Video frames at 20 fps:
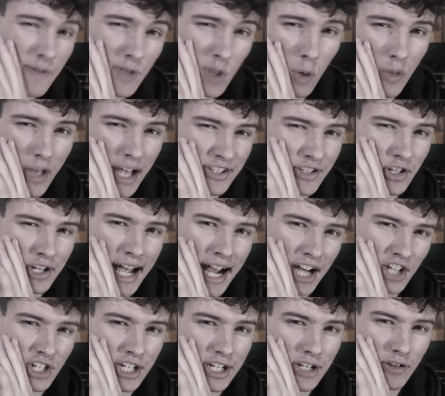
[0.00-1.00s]
though that's not
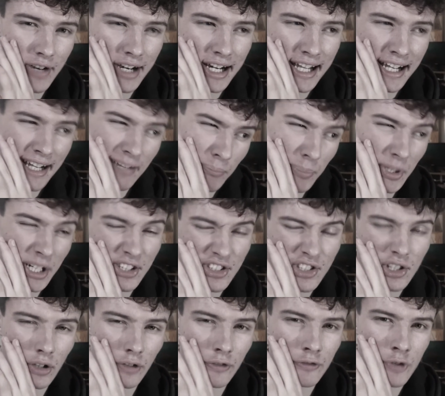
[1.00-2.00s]
actually creating, but it's
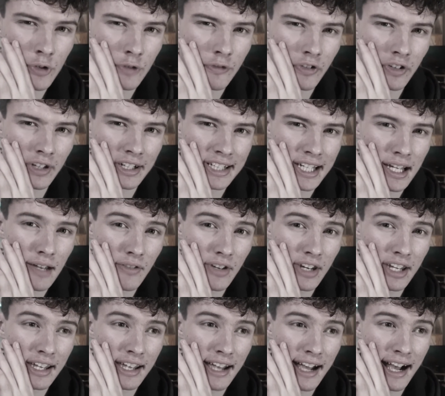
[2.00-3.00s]
still a fruitful
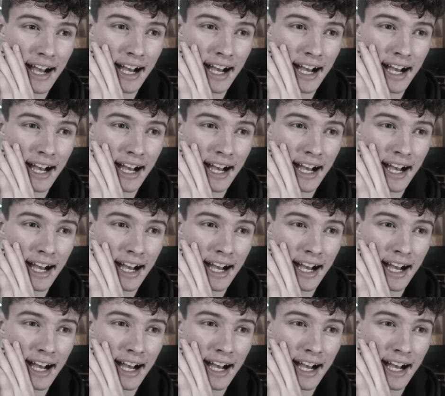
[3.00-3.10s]
activity.